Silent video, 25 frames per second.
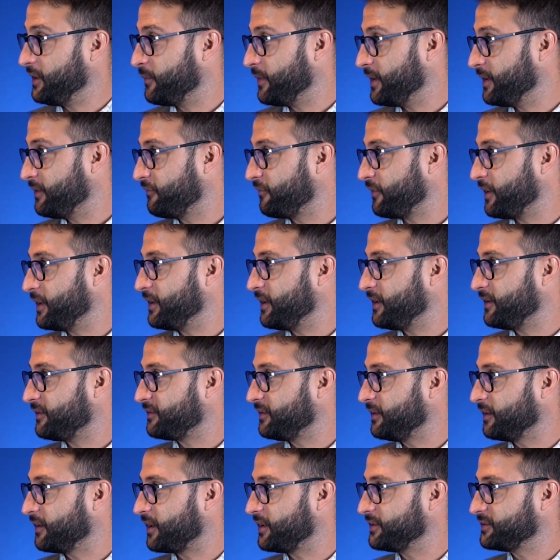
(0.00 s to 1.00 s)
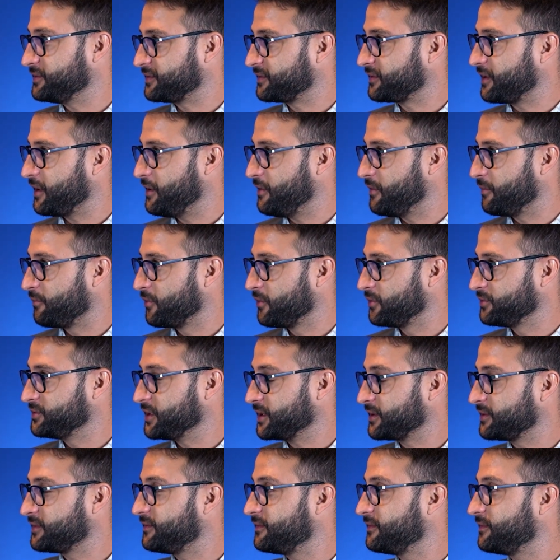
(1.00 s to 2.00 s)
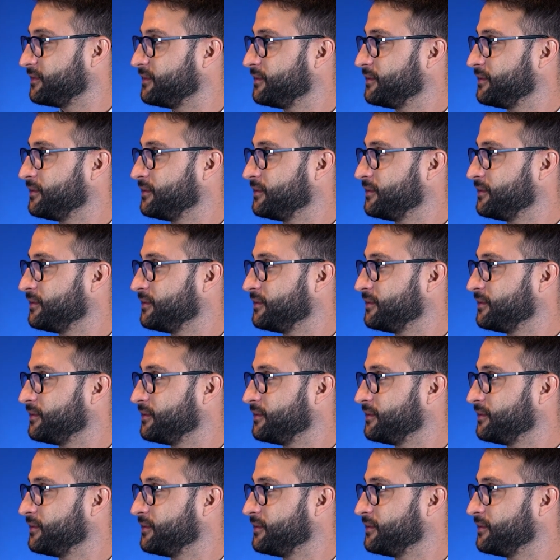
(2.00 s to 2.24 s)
when financing large-scale projects?